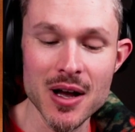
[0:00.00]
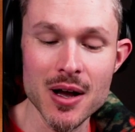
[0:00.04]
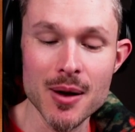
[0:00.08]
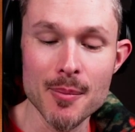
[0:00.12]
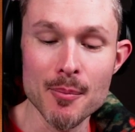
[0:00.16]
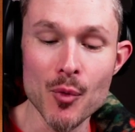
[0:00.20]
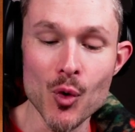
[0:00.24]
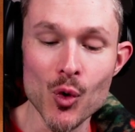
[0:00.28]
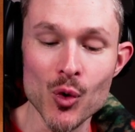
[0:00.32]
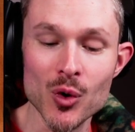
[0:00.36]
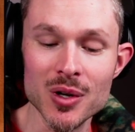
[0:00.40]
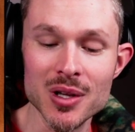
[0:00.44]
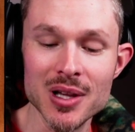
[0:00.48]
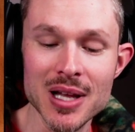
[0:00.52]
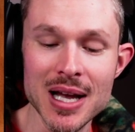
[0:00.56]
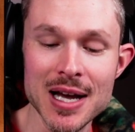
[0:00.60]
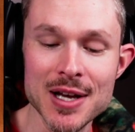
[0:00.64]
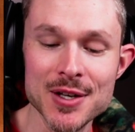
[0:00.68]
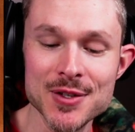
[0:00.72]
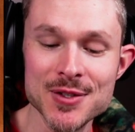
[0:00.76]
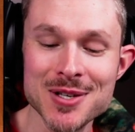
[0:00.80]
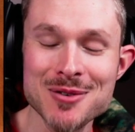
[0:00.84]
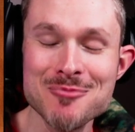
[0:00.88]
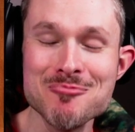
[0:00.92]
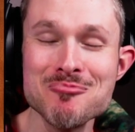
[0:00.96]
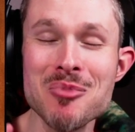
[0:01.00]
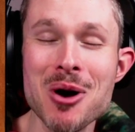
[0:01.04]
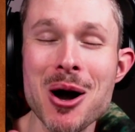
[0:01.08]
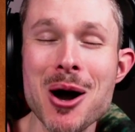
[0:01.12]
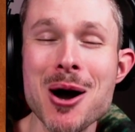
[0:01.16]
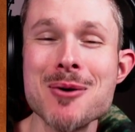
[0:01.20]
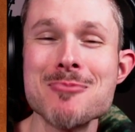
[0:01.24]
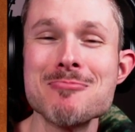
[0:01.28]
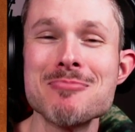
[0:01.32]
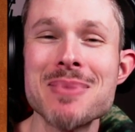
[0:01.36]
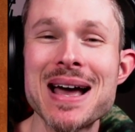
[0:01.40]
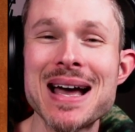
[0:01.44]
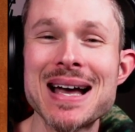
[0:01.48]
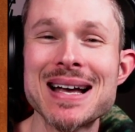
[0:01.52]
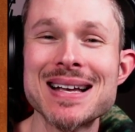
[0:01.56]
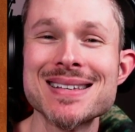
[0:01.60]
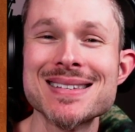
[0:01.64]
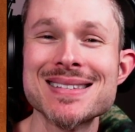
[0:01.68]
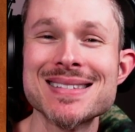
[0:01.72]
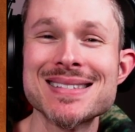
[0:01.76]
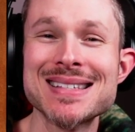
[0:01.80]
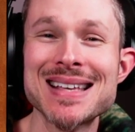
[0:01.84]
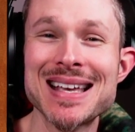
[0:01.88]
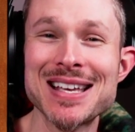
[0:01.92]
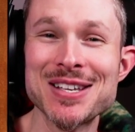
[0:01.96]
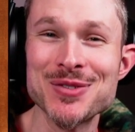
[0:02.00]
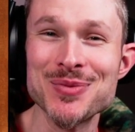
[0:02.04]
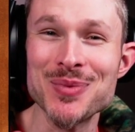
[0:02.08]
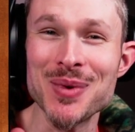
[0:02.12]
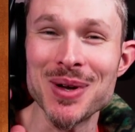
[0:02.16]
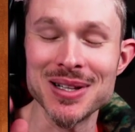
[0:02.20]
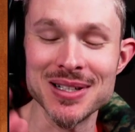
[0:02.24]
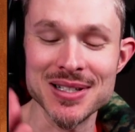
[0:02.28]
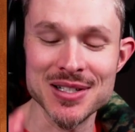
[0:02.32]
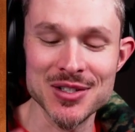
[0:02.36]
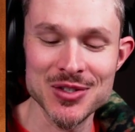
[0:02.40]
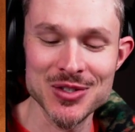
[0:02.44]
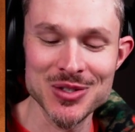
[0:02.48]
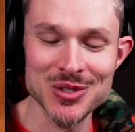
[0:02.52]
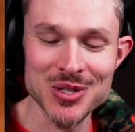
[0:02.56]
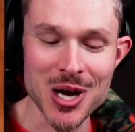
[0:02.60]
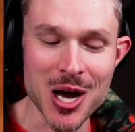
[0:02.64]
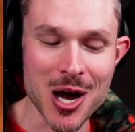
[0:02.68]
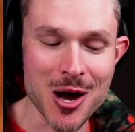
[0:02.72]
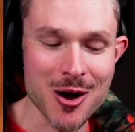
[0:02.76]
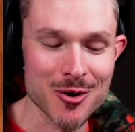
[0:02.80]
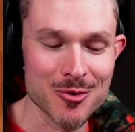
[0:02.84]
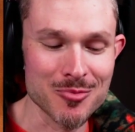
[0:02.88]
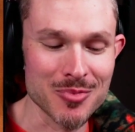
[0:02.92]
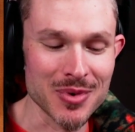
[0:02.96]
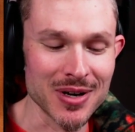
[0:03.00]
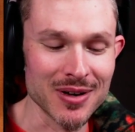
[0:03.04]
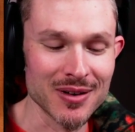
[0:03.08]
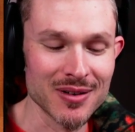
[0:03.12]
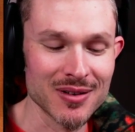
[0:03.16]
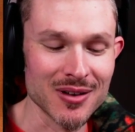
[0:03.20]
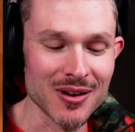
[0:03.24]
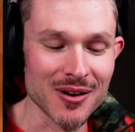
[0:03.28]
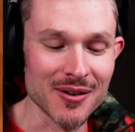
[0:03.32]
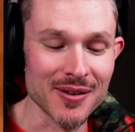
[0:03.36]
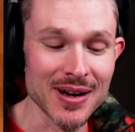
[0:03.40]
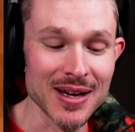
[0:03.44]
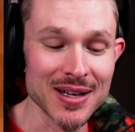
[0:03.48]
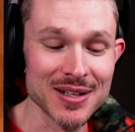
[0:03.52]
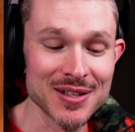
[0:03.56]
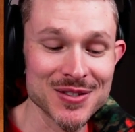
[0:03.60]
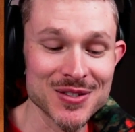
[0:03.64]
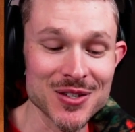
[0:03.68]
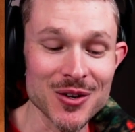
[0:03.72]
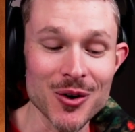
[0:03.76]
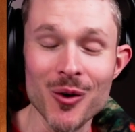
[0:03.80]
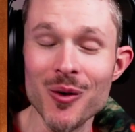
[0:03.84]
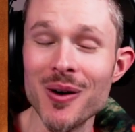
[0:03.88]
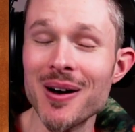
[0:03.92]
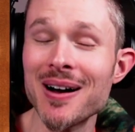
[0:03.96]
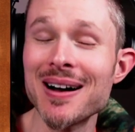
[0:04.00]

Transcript: moralizing bombast as well as dogma. All right, so